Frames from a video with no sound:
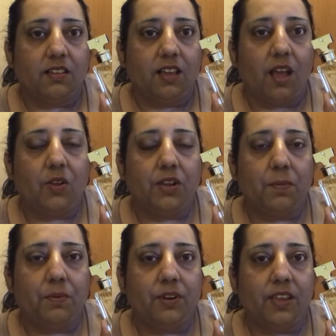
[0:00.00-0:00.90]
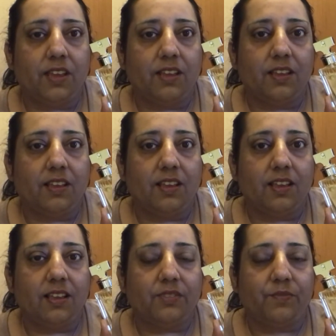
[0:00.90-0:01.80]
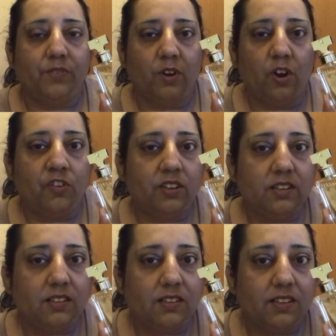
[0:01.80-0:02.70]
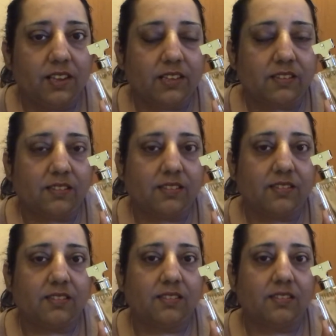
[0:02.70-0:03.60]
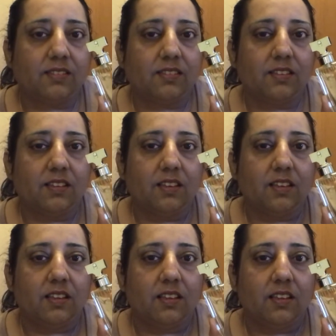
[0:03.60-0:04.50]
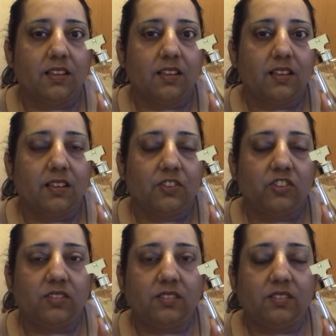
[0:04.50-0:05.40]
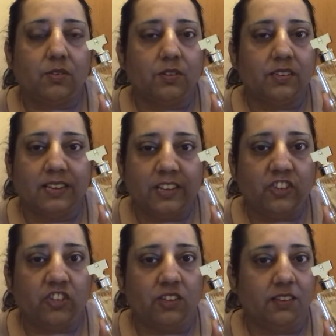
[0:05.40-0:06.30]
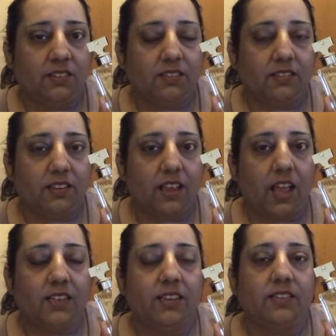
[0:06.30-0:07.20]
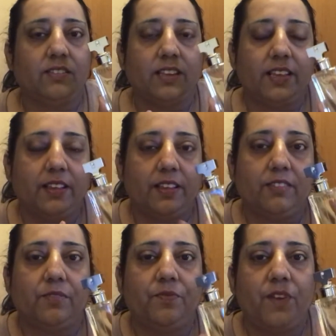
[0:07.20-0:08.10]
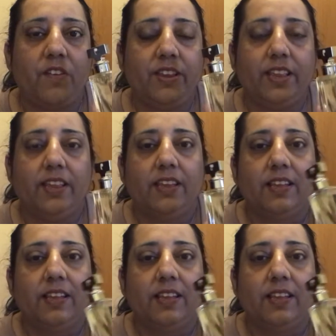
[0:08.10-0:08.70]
how can I put it? It's floral. It's just delicious, and it's a very